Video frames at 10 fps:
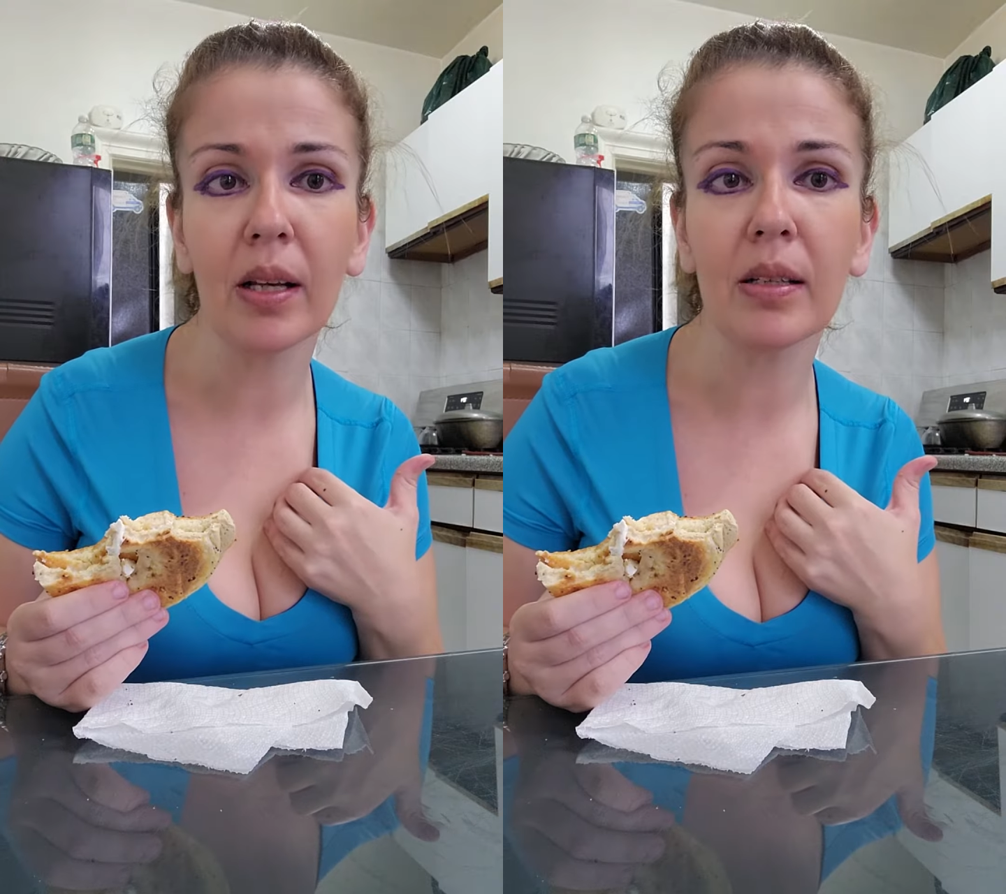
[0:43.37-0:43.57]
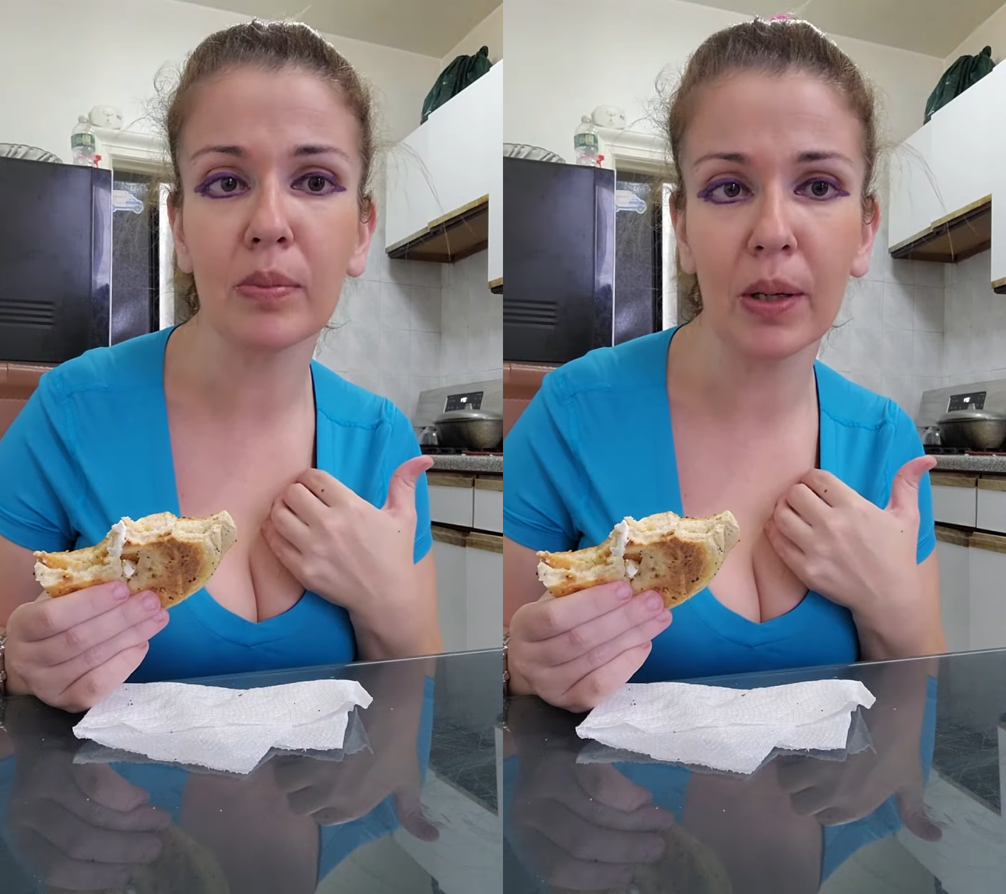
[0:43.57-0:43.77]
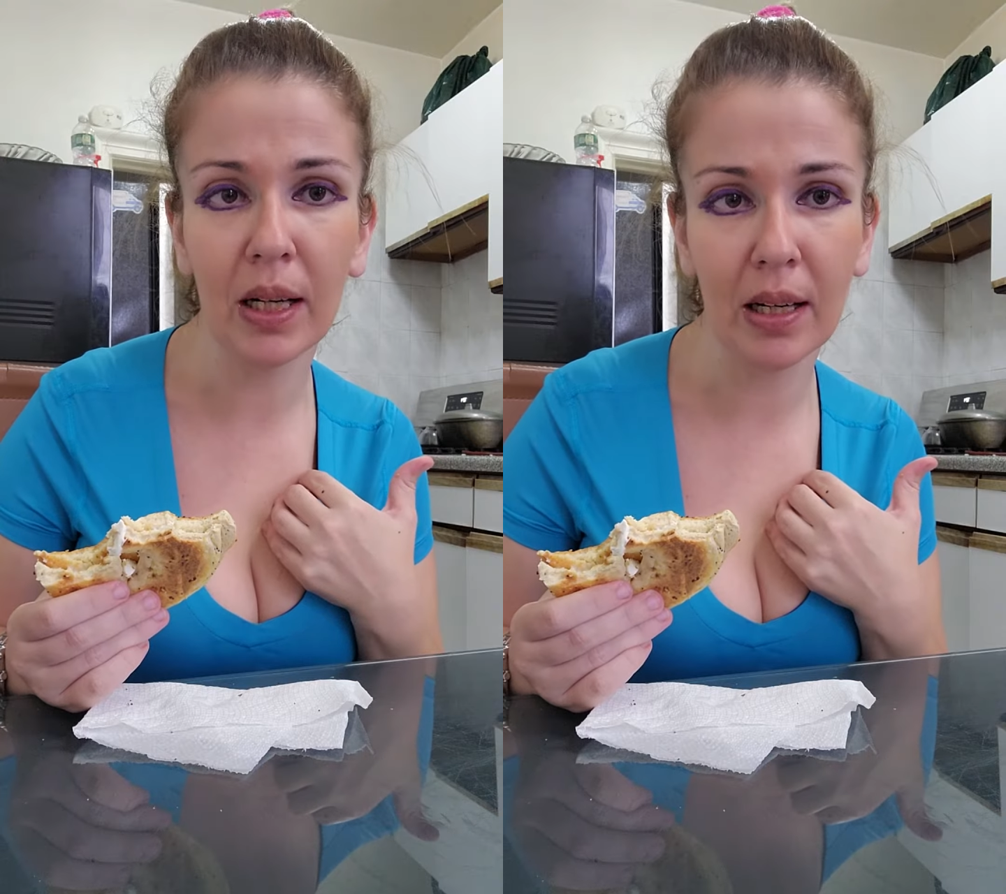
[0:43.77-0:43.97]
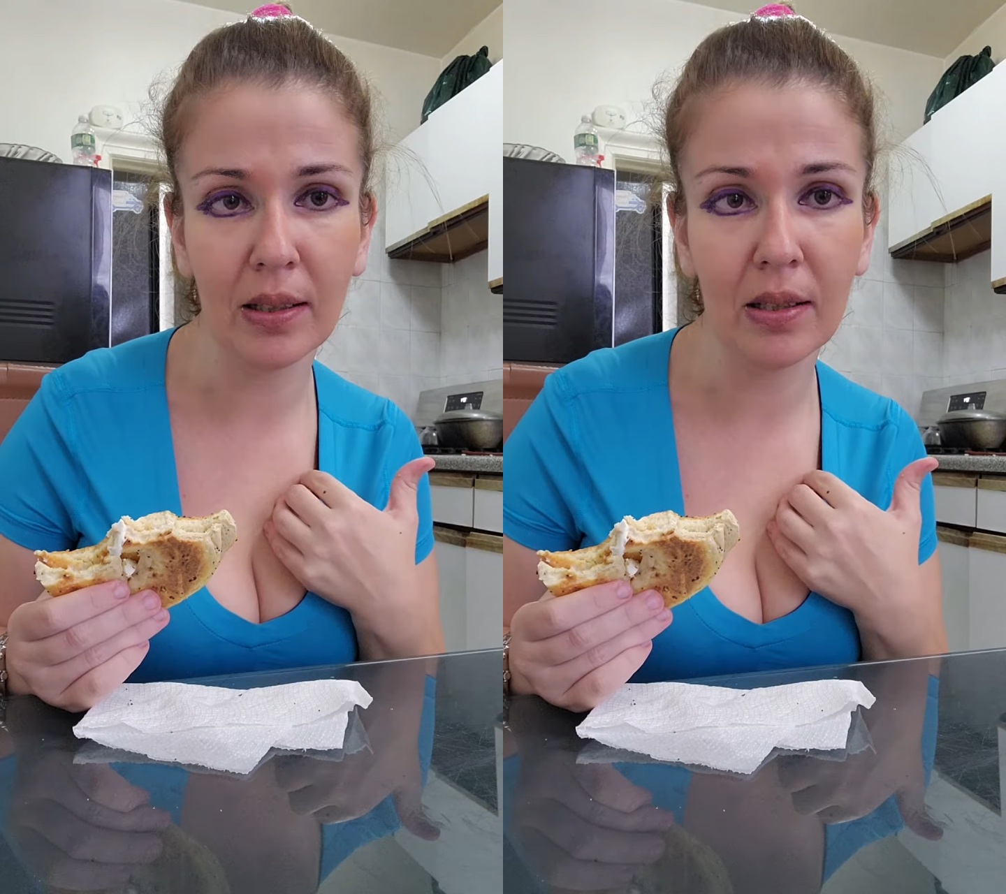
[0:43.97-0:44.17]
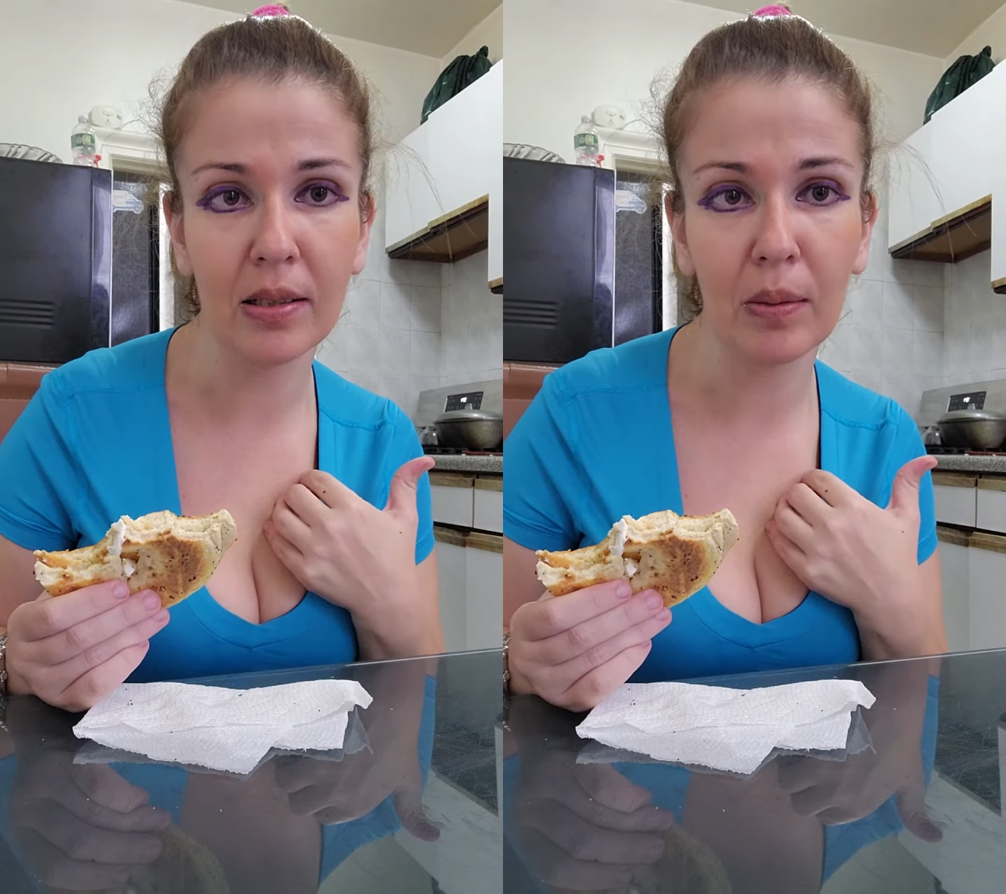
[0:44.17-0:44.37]
it's
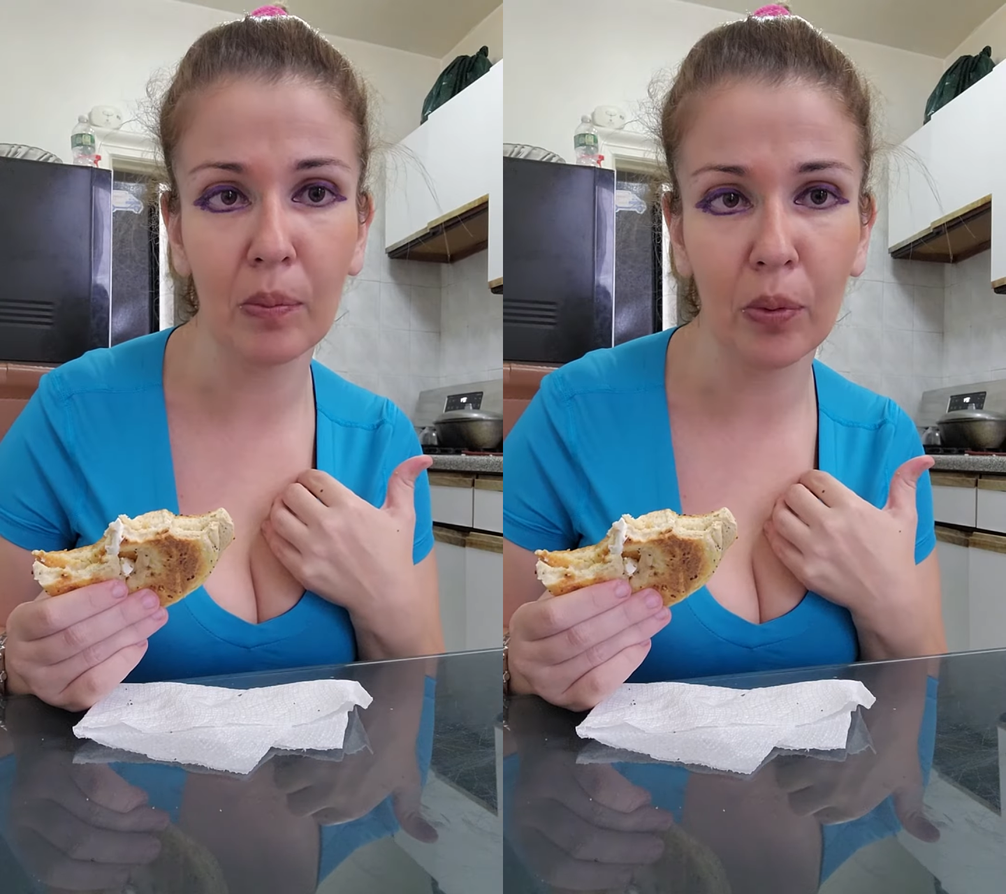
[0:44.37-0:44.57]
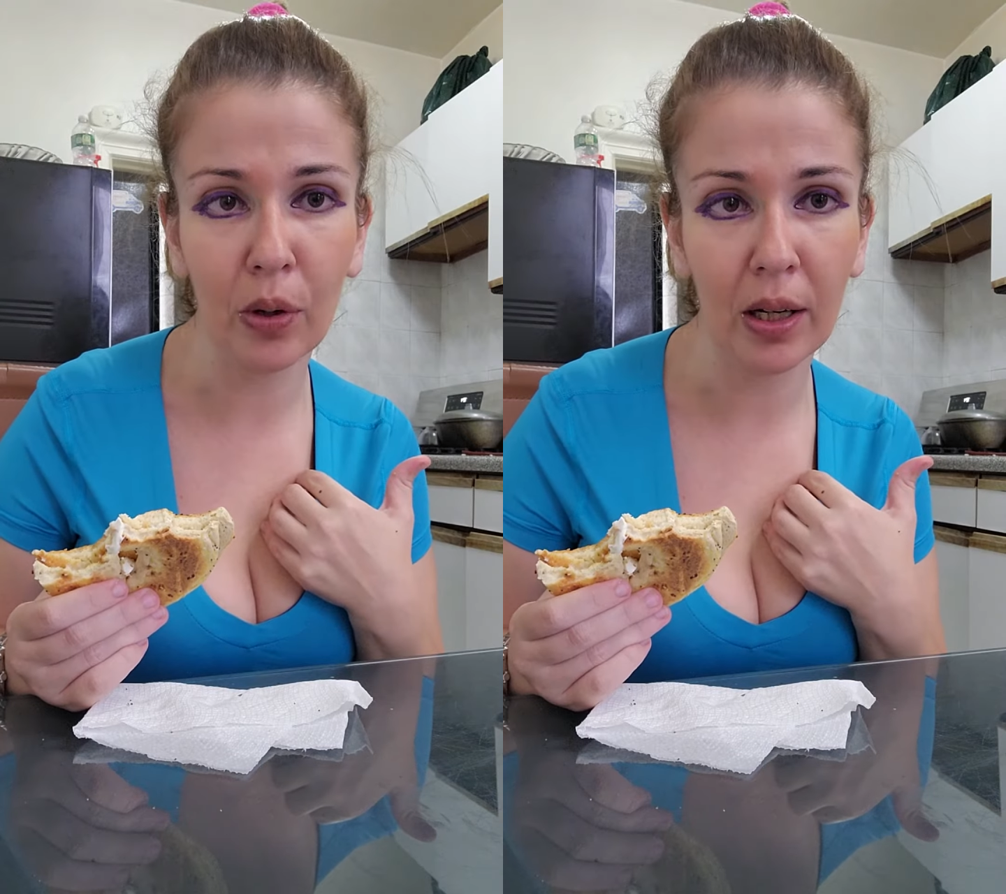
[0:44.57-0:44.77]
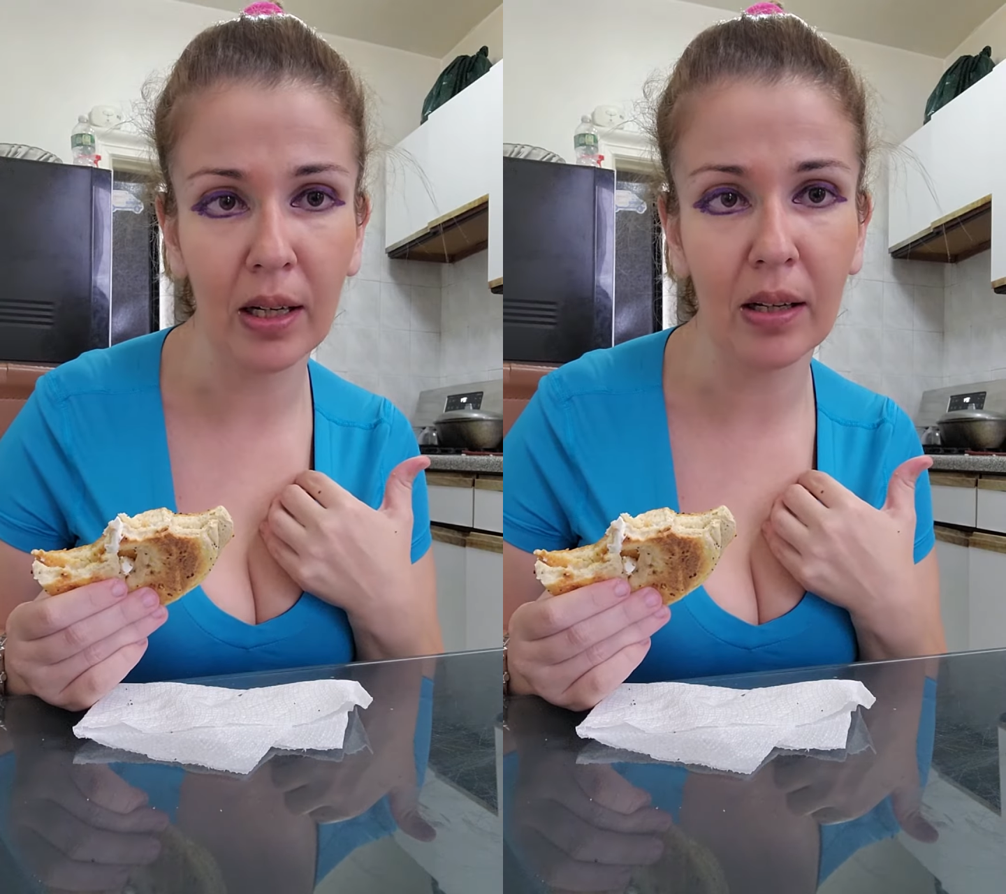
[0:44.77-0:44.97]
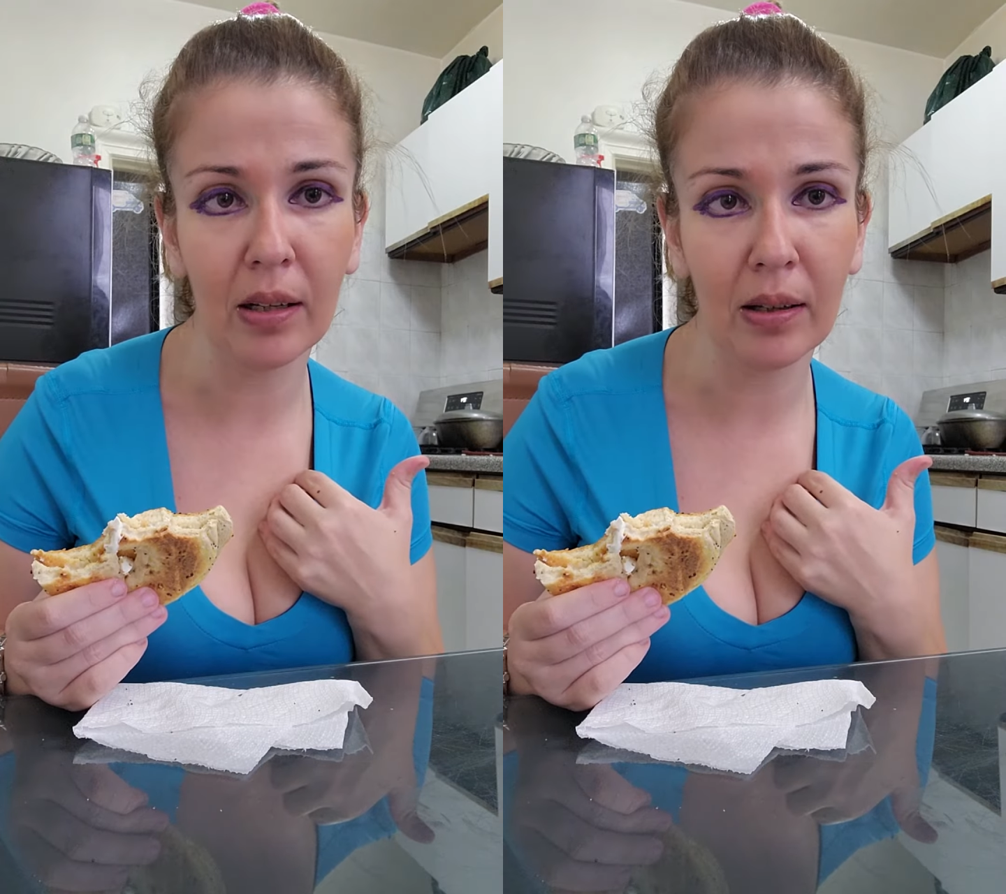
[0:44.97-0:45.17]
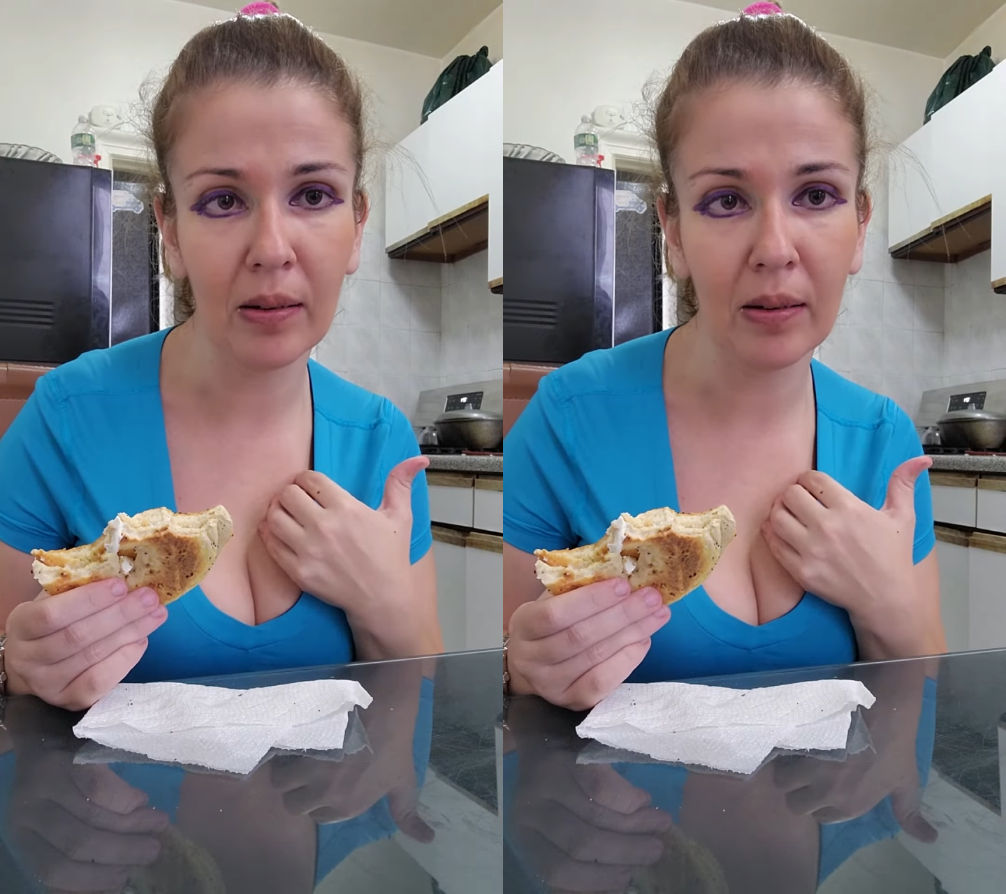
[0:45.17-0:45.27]
because it's important.